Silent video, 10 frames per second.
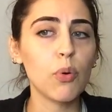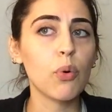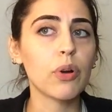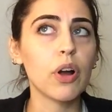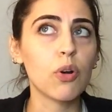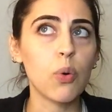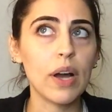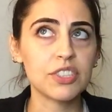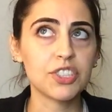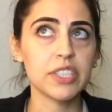or a
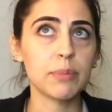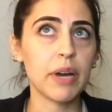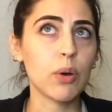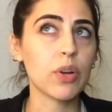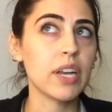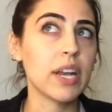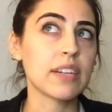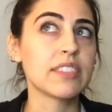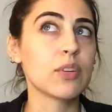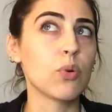question about
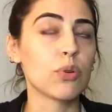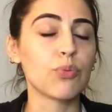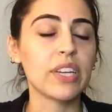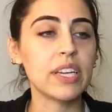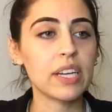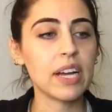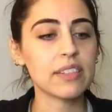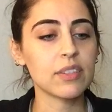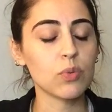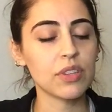connecting or
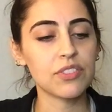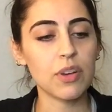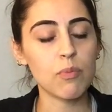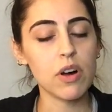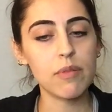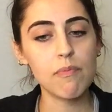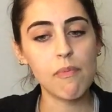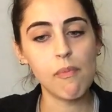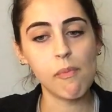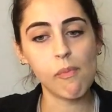reconnecting with someone.
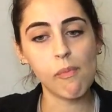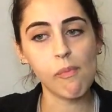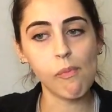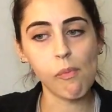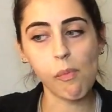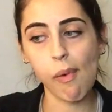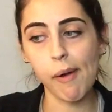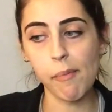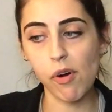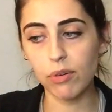
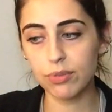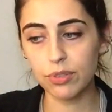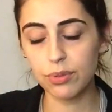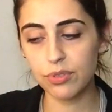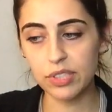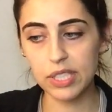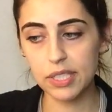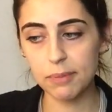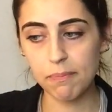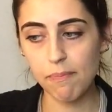I'm also
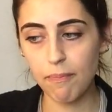seeing.